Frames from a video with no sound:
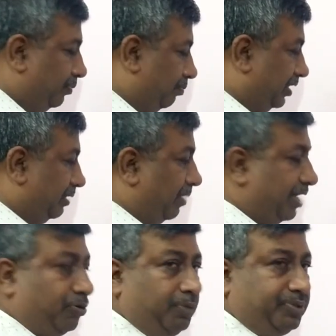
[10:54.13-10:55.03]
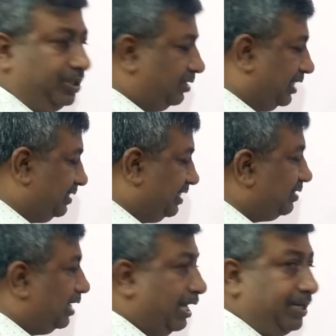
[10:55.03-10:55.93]
But the microbes synthesize
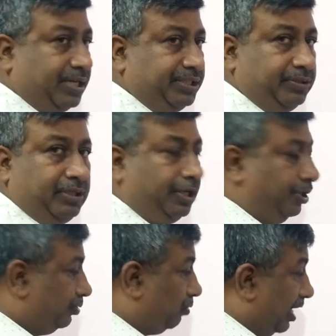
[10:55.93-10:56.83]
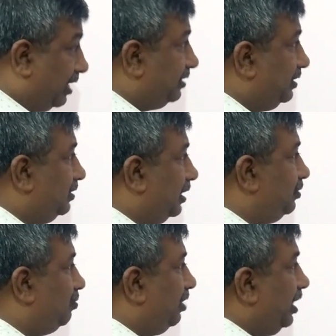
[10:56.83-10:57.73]
this hydrazine. So hydrazine is
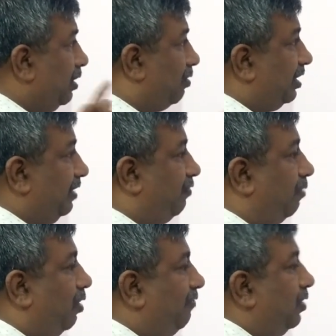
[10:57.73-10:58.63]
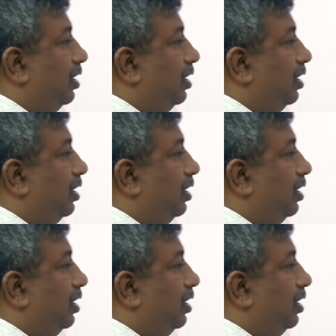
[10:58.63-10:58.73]
also inorganic form of